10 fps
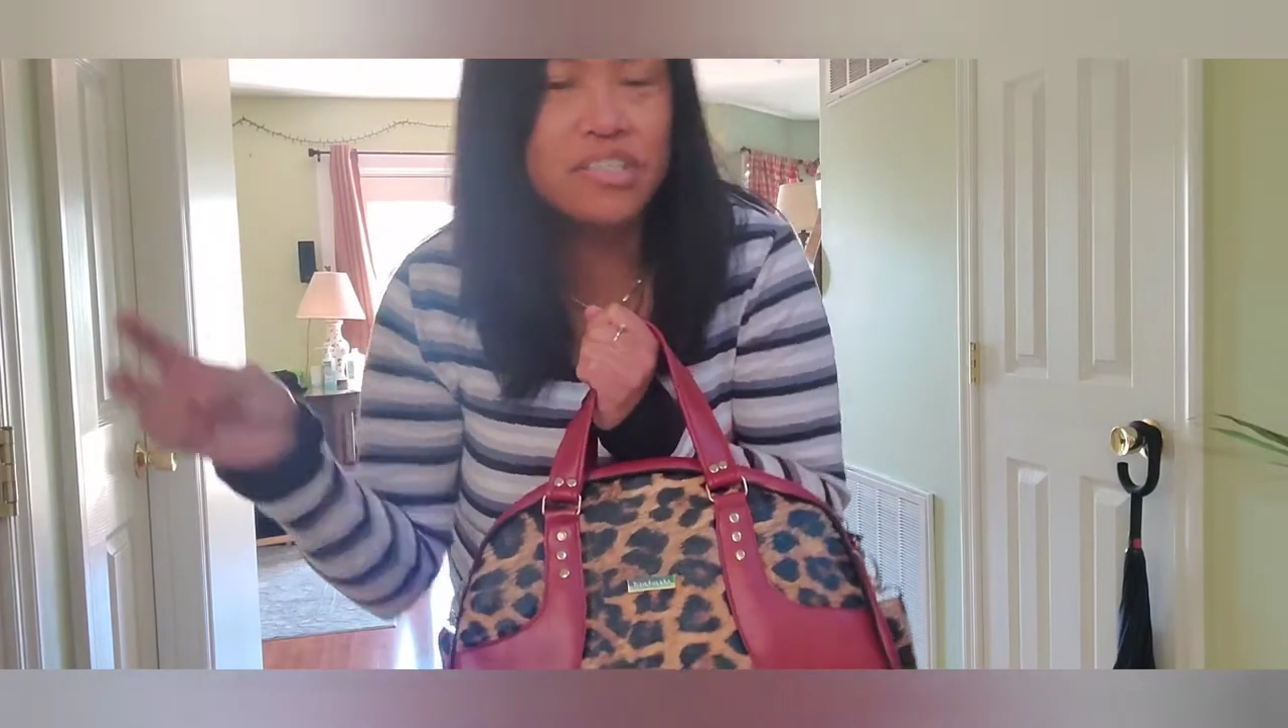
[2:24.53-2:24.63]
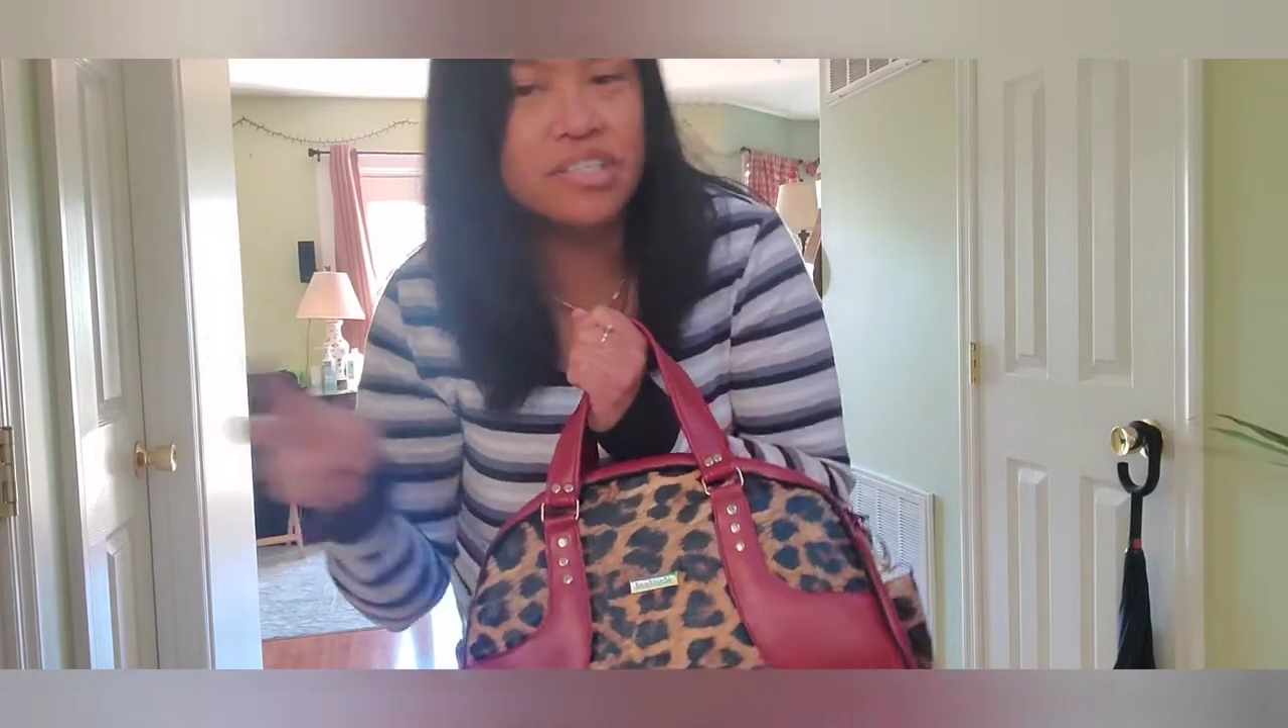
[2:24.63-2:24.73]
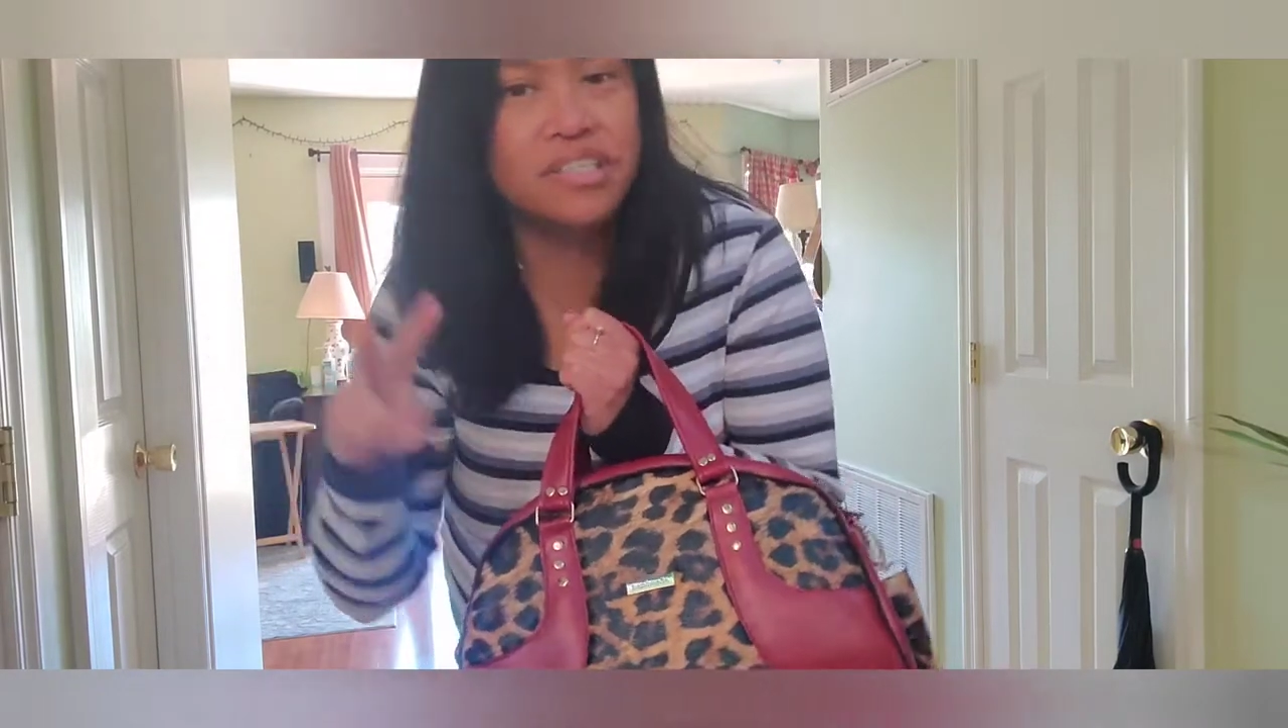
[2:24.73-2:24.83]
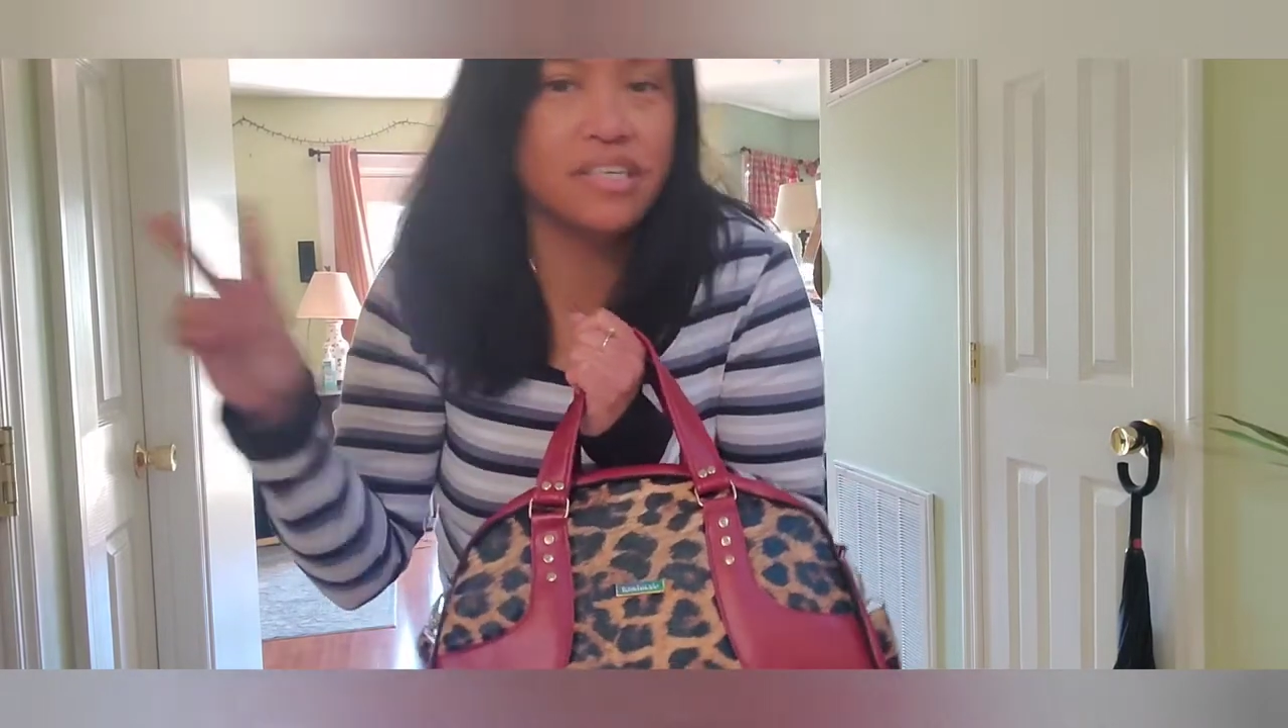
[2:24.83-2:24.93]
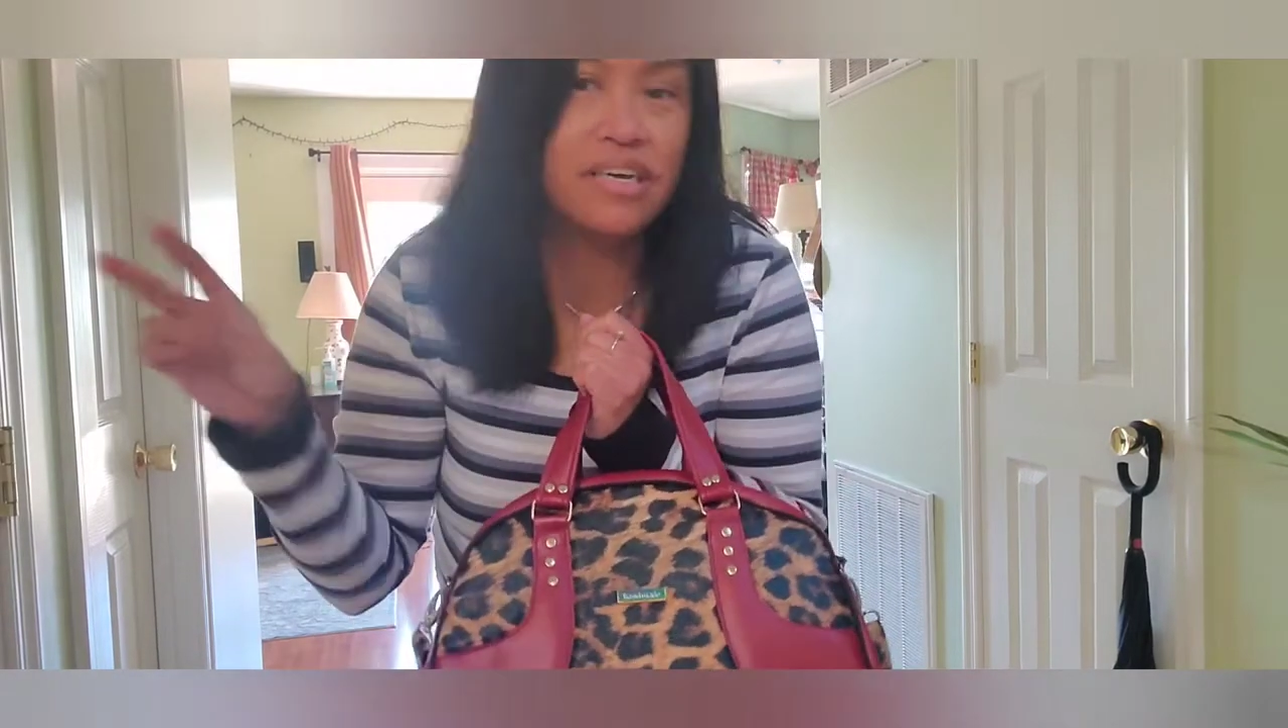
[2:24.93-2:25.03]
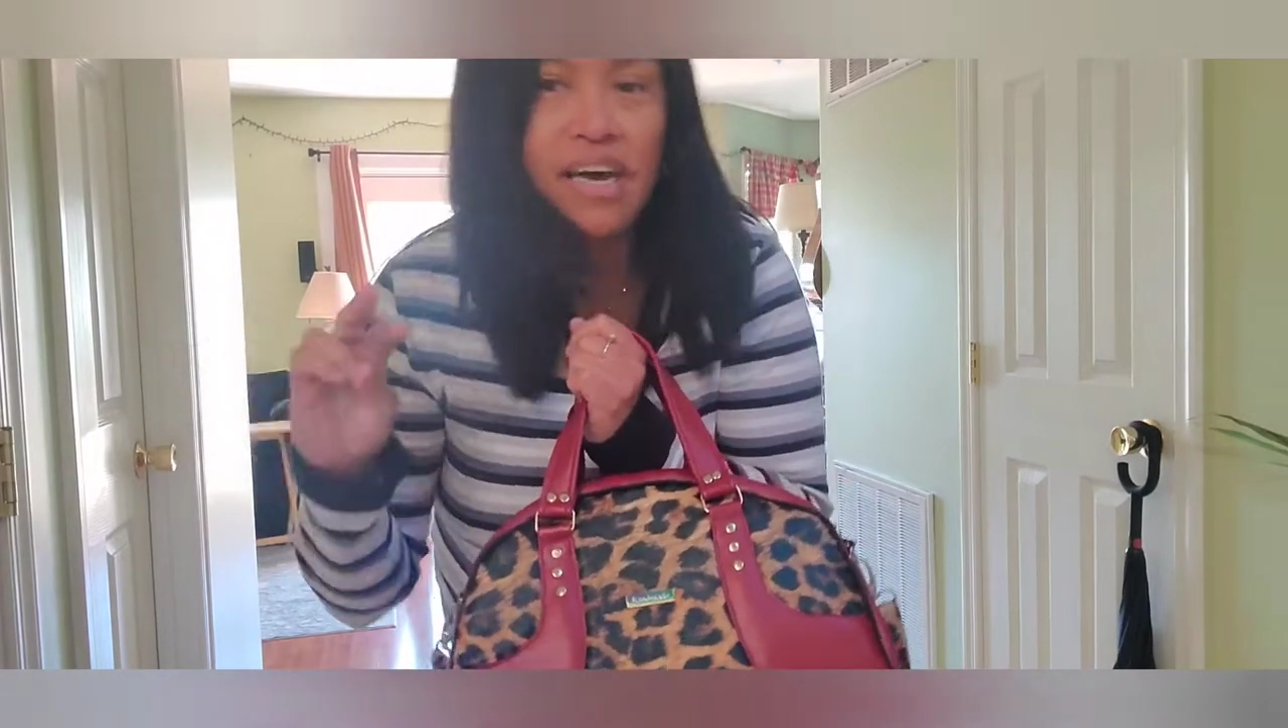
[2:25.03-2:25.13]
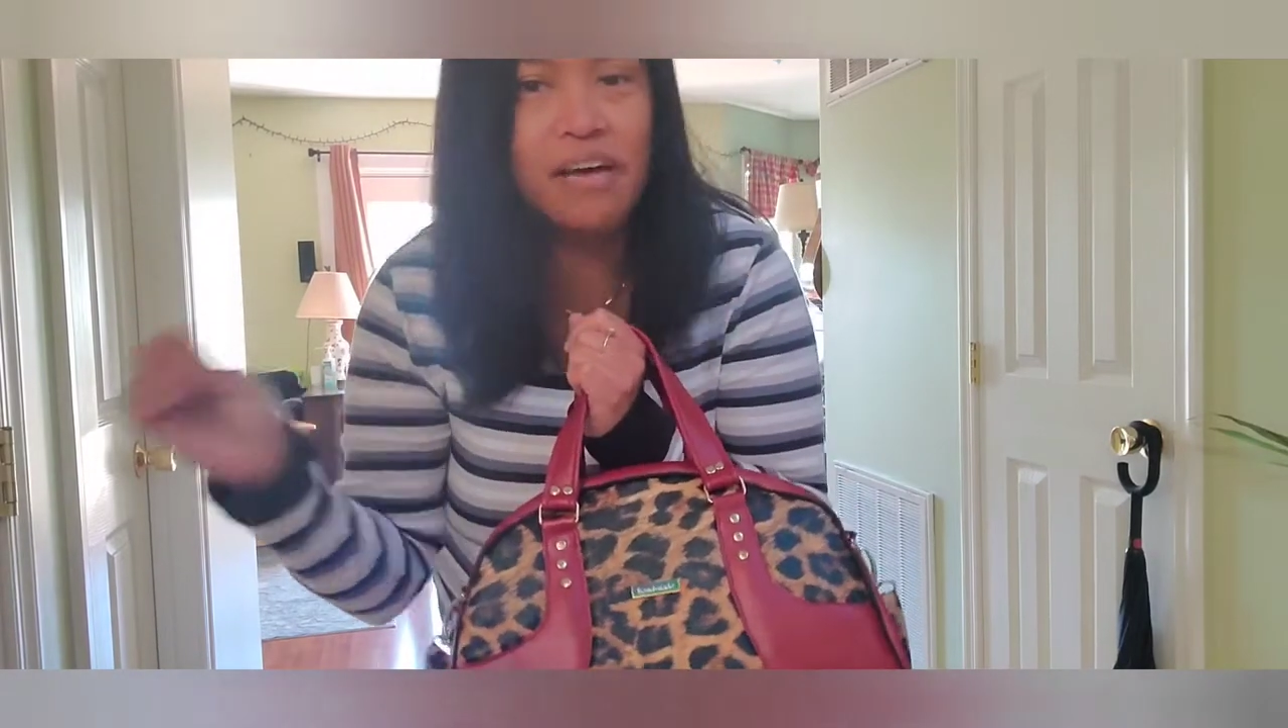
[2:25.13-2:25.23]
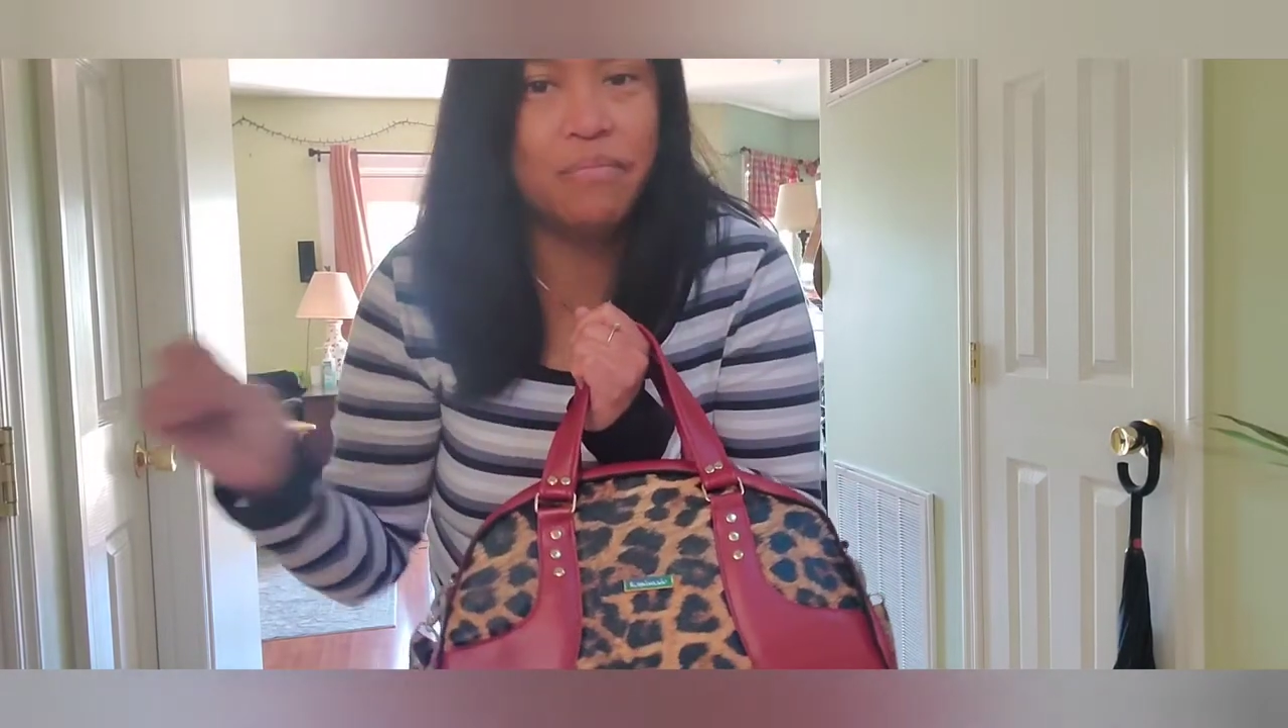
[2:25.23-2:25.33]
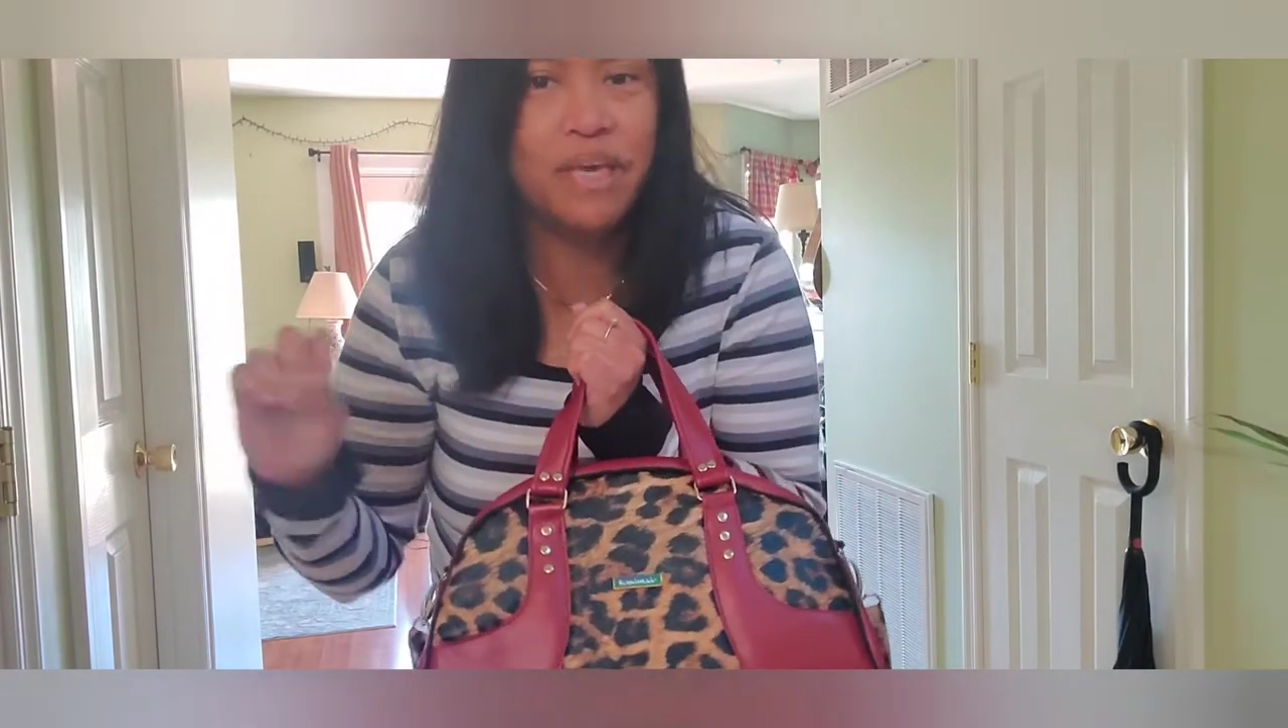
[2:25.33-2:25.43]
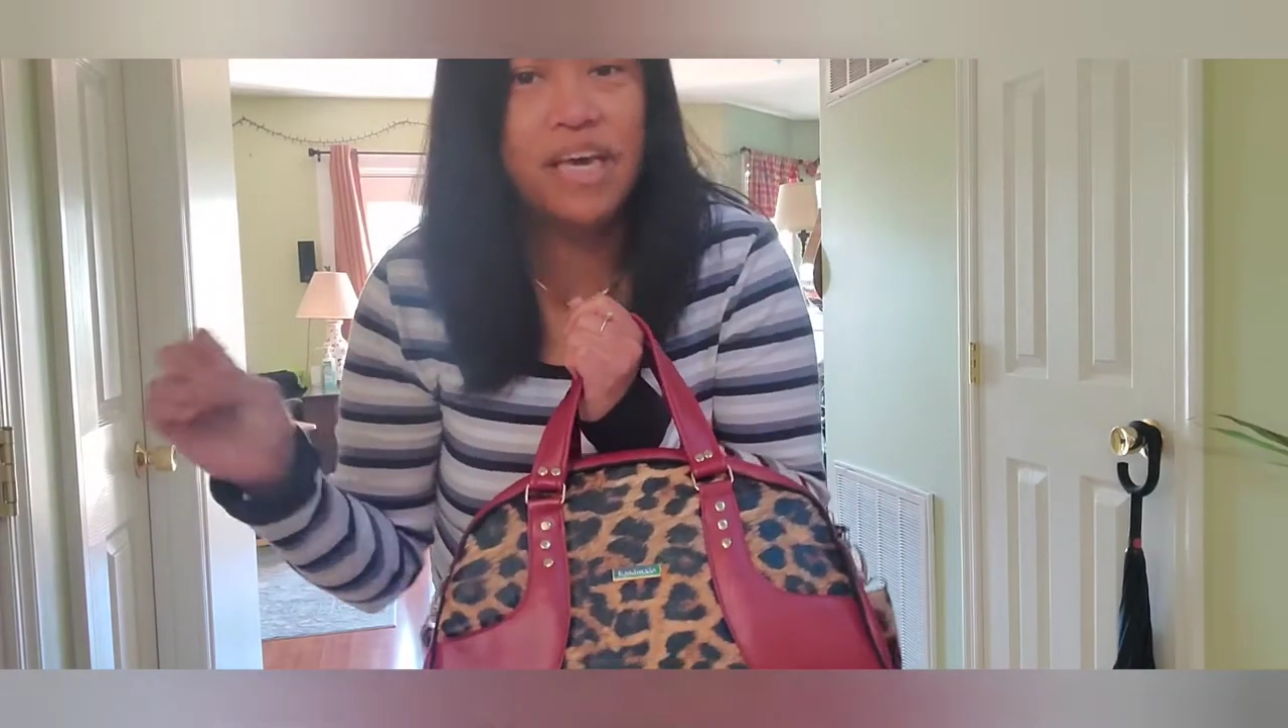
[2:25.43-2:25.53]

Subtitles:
just a hobby,